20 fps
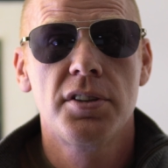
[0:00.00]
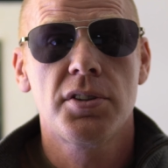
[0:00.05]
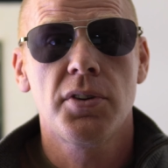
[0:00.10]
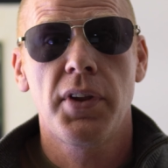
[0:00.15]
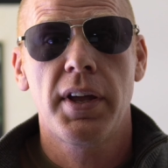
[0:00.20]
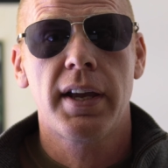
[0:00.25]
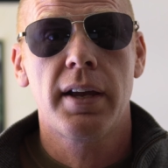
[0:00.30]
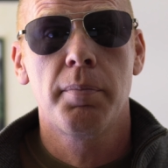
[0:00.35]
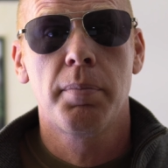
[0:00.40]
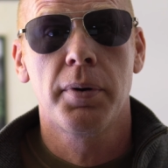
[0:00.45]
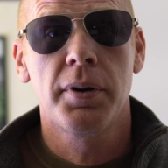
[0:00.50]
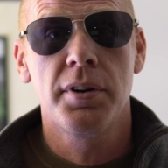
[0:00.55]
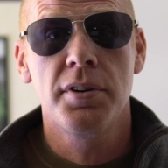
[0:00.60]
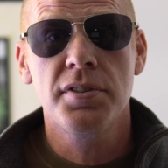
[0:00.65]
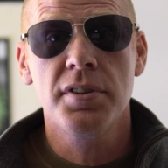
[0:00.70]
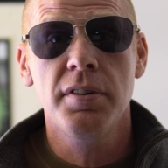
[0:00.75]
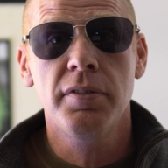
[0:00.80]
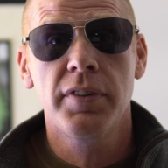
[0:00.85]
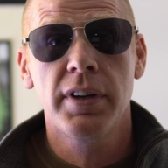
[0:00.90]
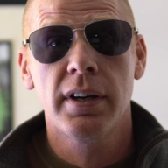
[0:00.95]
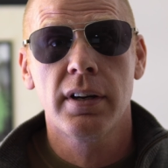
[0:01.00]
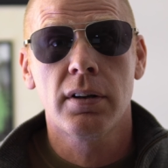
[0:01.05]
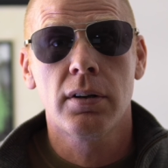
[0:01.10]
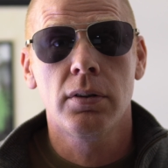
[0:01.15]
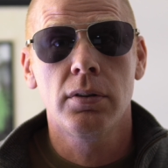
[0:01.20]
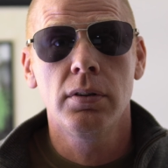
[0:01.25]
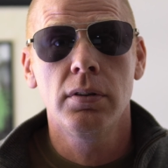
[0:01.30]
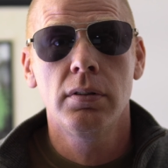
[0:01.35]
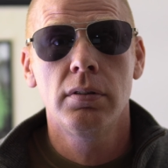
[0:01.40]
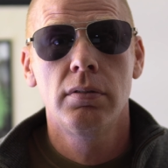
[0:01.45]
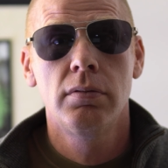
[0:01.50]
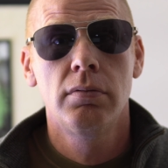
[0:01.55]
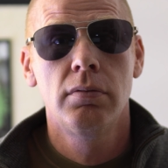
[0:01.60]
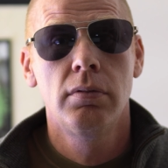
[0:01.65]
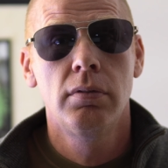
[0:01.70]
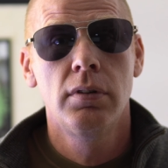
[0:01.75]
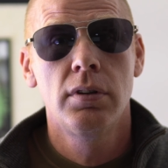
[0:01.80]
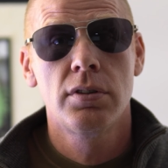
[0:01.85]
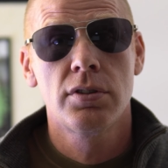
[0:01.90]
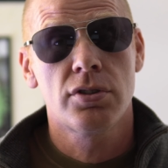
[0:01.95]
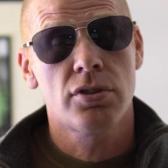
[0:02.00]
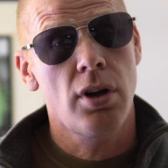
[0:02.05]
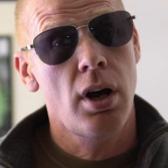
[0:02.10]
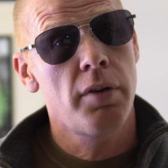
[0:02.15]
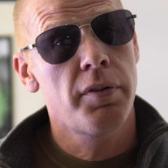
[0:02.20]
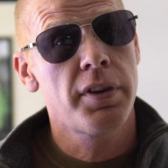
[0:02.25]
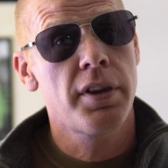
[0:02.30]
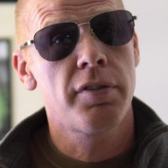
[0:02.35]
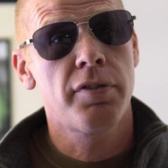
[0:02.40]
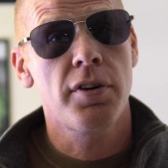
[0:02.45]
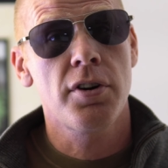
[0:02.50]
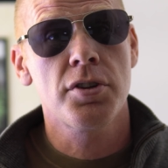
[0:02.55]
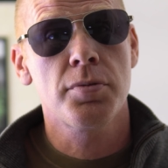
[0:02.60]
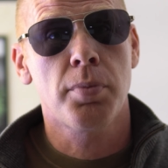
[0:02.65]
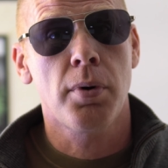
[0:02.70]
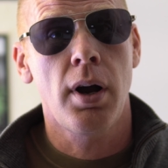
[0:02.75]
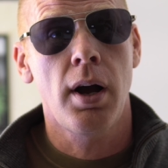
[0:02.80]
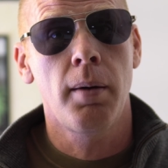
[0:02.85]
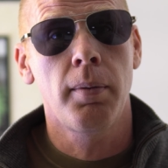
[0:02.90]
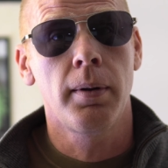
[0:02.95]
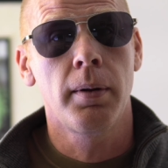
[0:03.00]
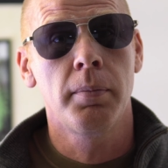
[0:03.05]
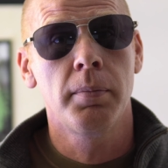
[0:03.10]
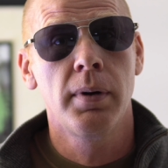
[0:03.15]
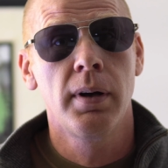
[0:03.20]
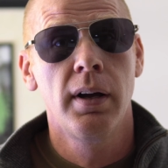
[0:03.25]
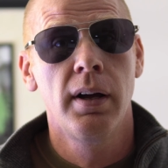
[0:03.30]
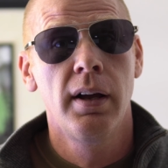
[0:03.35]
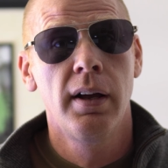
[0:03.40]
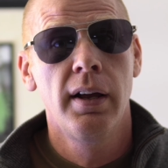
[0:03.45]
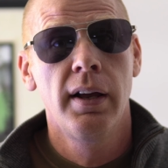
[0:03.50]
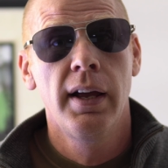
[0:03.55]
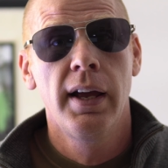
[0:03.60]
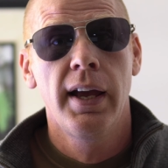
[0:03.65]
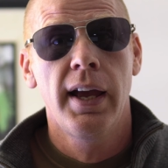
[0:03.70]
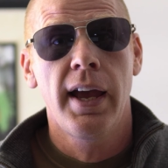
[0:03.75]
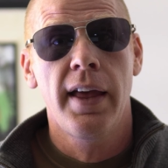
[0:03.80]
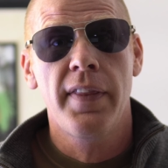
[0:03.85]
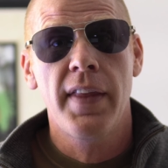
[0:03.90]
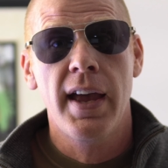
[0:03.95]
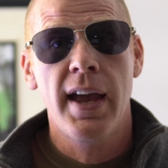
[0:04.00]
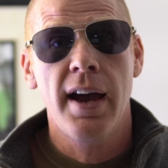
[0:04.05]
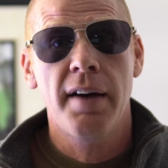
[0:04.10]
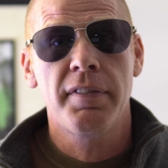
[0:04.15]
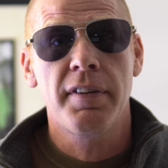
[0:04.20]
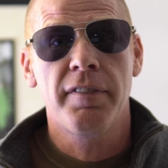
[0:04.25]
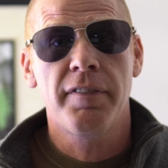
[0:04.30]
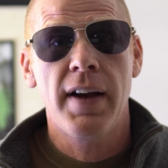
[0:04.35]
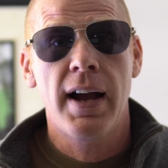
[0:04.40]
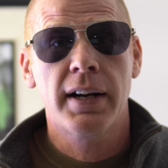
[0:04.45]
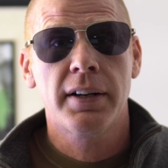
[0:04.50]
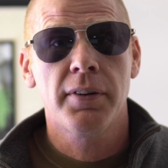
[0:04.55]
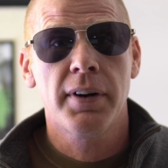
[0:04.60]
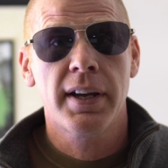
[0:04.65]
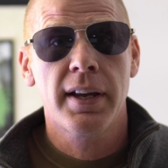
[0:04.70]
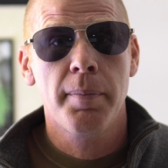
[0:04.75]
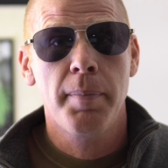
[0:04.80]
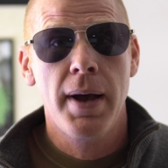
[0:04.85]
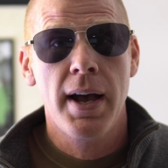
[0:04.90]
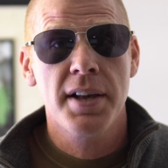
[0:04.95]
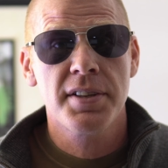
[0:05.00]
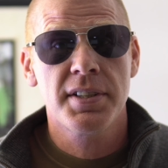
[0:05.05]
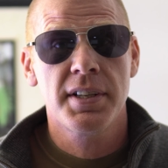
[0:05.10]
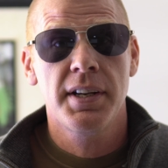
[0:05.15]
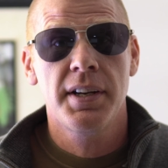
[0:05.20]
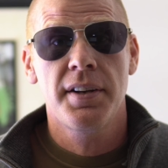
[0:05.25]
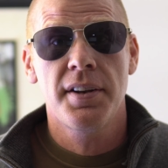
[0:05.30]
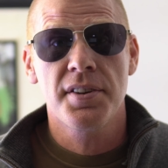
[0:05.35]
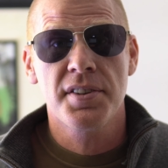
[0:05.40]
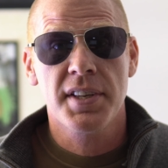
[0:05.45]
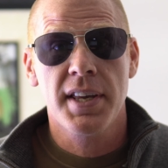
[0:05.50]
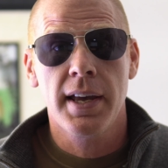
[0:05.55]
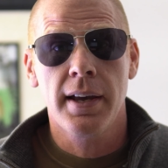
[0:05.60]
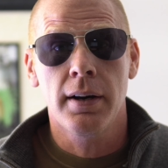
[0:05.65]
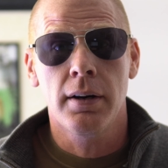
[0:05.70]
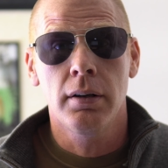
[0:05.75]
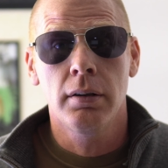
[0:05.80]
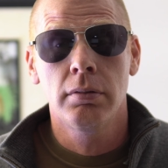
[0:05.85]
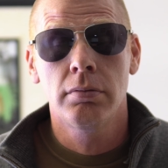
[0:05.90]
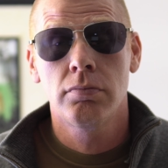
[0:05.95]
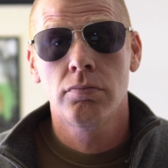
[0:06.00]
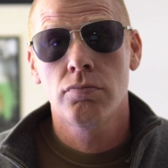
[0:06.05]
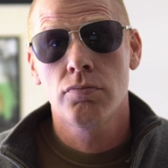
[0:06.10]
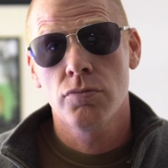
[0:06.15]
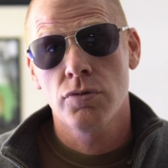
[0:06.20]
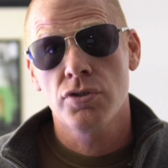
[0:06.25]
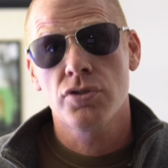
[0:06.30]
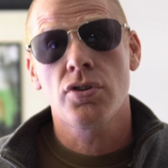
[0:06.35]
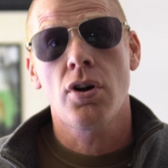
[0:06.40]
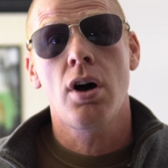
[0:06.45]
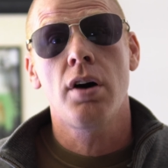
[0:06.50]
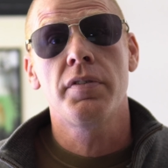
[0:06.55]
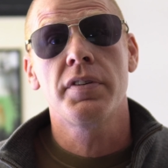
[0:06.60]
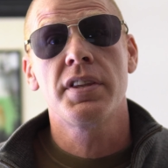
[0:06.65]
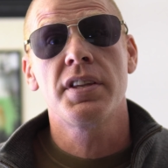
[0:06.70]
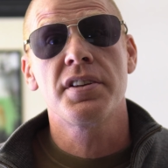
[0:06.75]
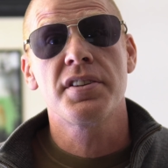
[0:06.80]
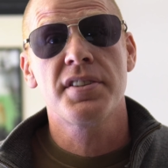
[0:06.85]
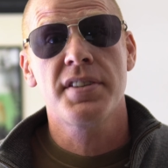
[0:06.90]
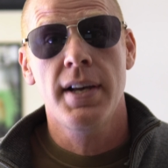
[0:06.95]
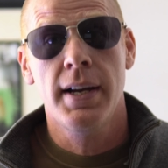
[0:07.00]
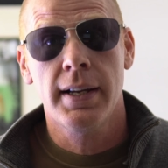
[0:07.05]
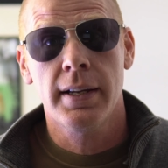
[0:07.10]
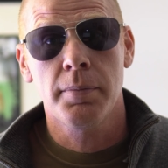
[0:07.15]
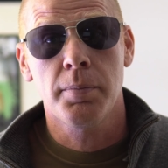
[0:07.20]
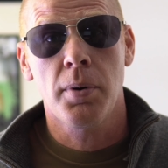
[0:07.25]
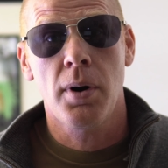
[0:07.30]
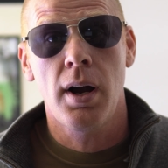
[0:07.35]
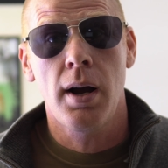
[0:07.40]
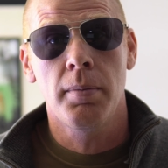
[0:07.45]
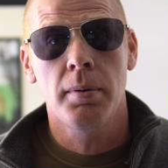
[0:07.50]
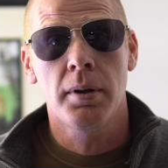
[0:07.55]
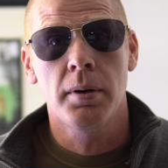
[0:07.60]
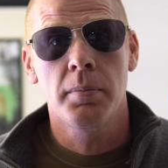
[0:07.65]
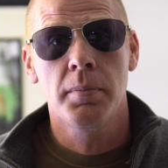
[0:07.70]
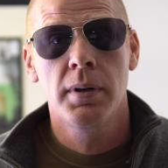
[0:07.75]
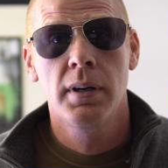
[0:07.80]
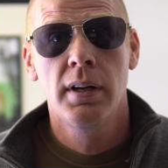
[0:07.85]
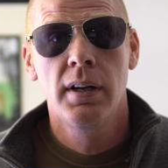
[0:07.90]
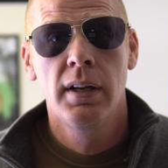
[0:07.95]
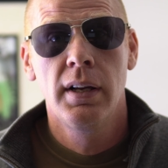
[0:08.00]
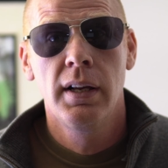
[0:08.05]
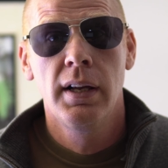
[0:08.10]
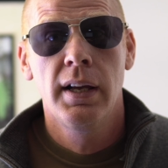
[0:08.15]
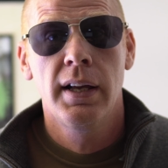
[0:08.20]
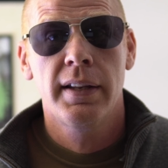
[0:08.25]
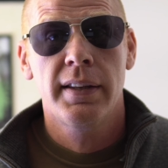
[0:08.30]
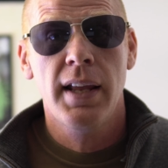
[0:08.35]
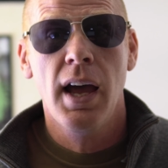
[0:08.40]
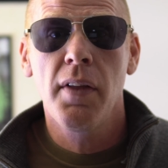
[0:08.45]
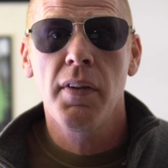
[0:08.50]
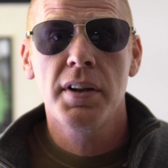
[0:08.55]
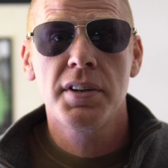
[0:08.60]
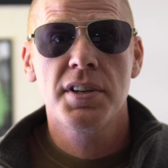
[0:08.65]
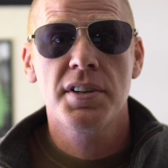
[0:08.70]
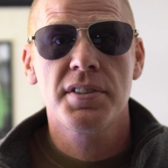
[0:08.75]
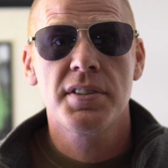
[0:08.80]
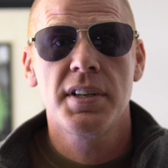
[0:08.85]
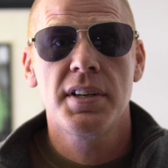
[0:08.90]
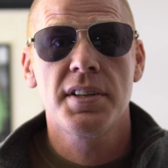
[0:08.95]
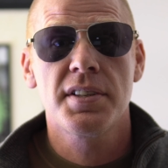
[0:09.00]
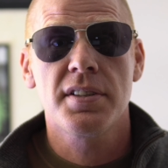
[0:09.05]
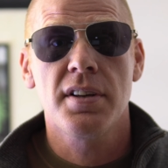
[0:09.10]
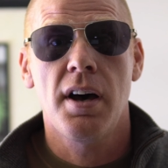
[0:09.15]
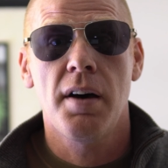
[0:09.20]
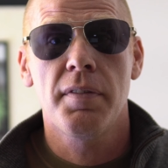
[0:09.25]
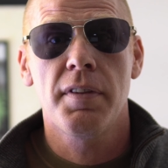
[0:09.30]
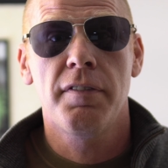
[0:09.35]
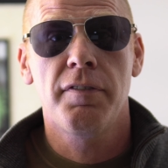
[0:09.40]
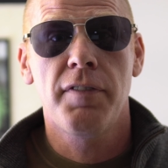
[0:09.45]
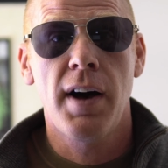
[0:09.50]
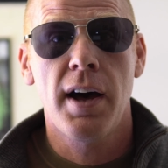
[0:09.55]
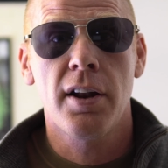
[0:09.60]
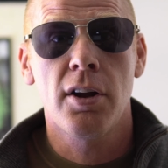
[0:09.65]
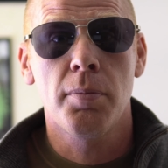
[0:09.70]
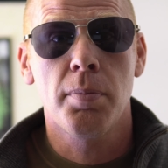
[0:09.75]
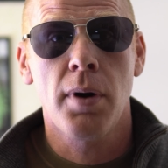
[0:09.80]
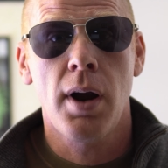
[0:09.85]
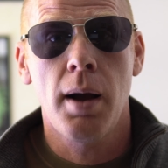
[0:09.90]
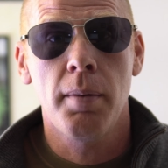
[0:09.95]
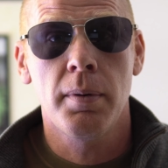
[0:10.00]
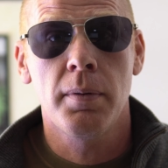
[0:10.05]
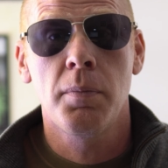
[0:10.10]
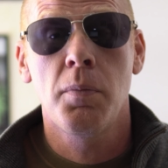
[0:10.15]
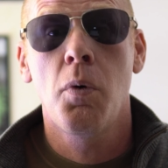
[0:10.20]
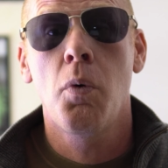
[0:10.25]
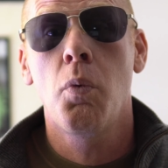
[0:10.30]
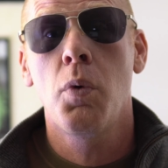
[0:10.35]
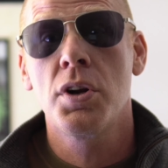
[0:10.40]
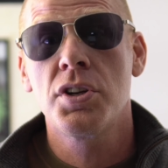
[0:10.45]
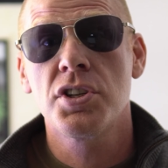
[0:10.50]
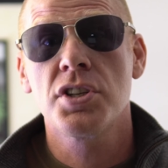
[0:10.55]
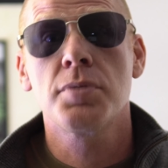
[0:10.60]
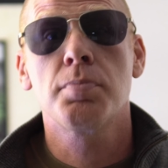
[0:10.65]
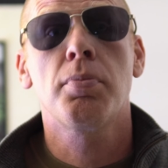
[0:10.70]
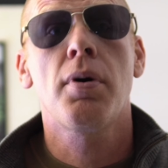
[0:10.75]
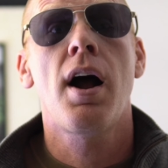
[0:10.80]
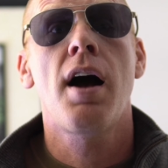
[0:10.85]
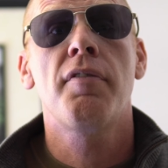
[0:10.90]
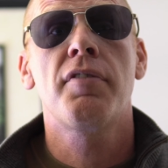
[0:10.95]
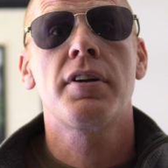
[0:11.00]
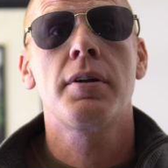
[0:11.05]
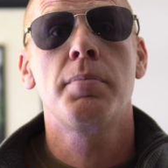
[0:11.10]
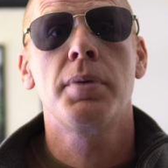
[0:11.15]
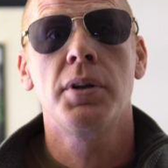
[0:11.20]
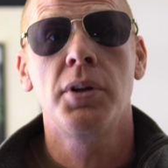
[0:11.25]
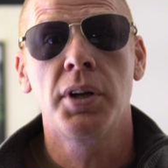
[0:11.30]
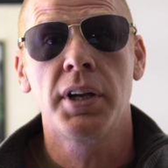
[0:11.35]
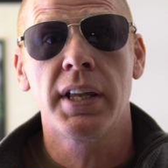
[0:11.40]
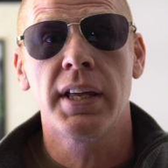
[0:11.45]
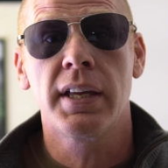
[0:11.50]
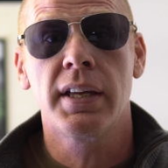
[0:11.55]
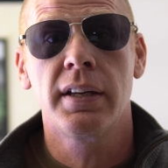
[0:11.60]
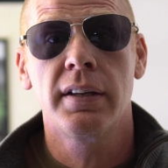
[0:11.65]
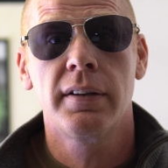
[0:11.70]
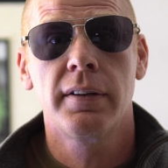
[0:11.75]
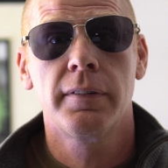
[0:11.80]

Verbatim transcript: So they can produce a vehicle, solving the first problem, and they have the factory capacity to scale, solving the second problem. Now they just need to solve the final problem, which is profitability.